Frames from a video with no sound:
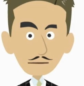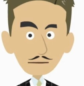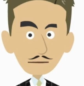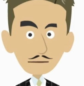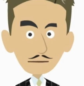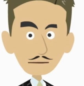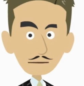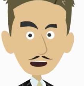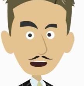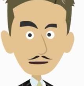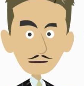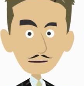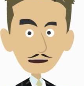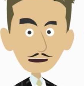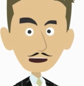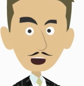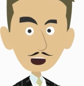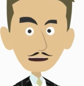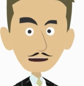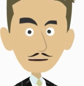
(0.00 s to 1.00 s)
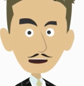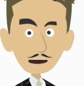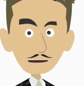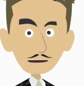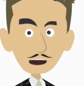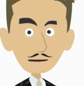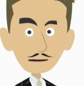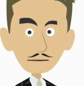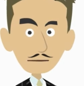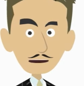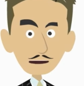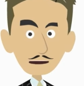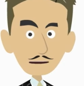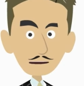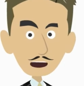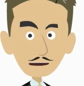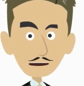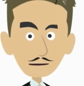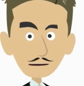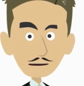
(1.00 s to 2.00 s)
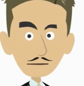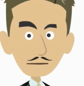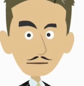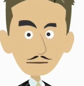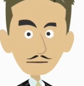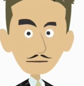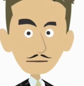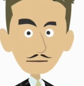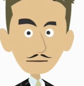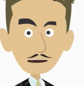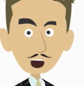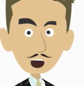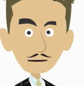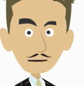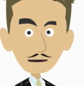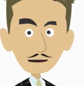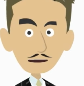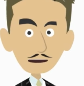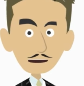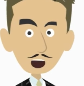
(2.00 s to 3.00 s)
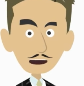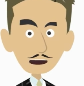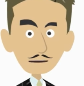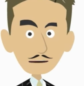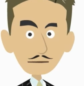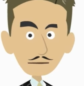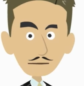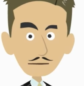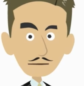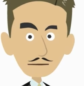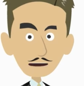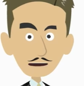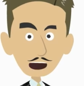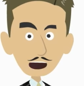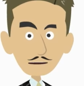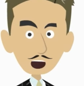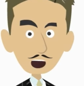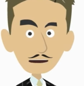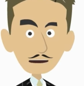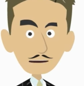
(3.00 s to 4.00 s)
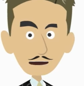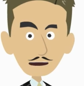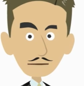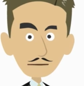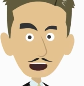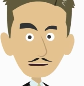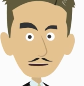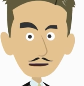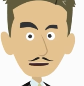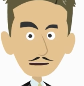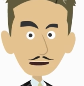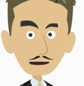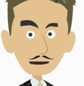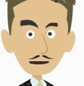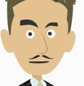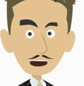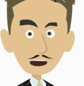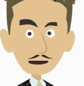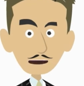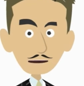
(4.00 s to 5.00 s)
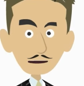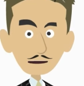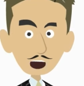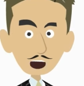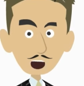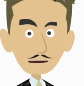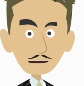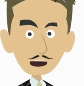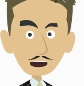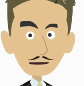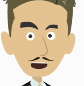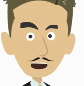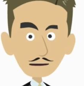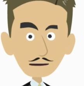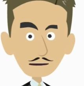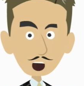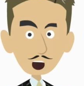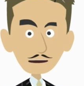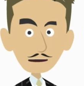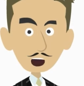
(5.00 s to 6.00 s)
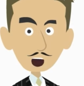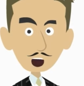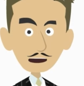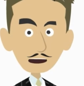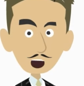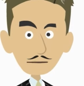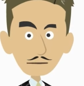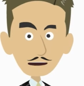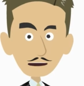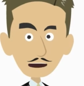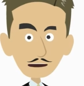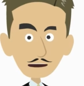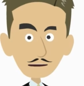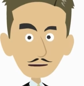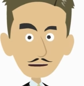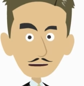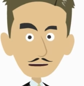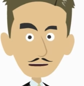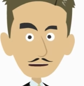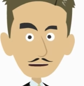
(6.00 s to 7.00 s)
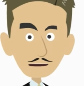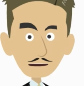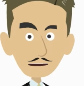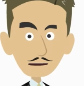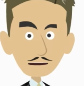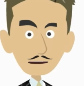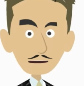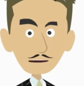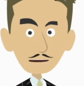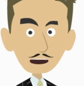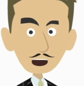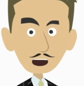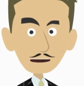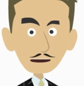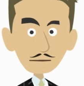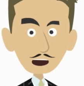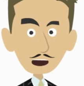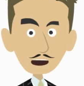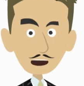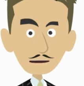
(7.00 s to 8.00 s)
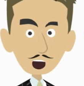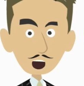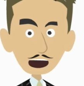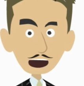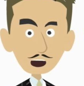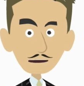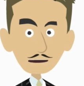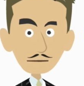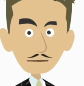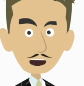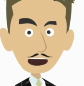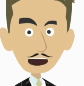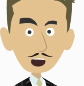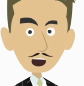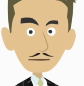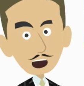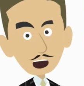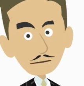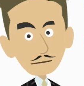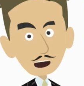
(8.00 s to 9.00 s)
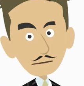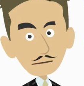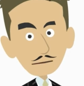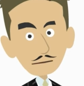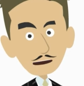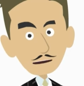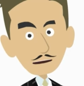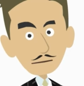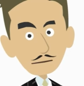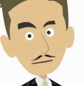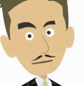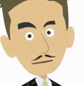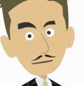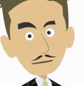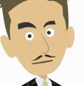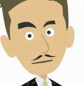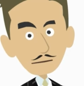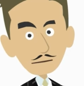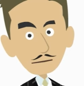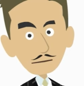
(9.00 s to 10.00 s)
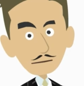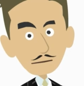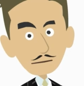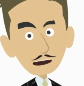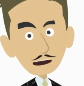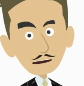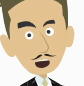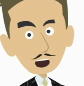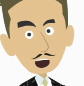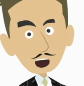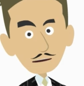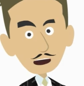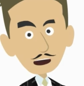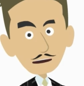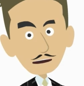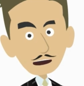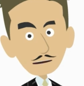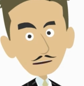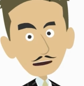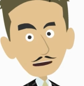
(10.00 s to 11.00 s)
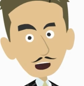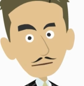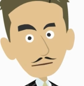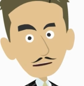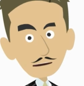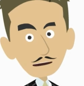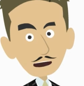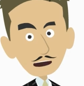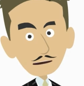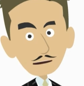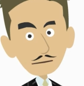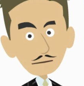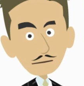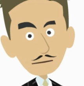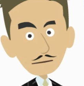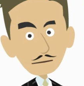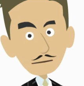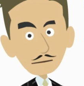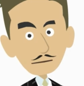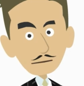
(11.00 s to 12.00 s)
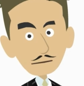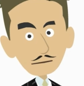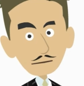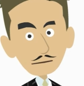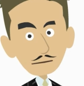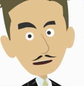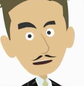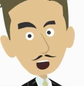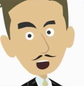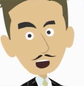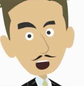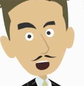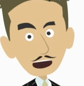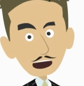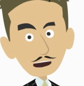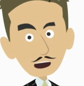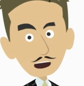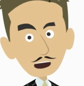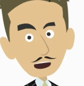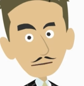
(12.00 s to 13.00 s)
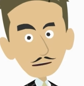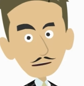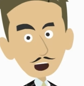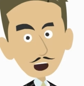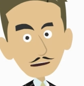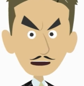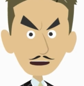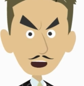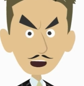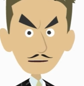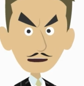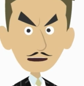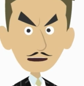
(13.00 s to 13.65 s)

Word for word: for stability and control. With Stealth, UBot Studio is on the bleeding edge of web automation. This is a great time for bots. The robots are here to help. Now I have a question for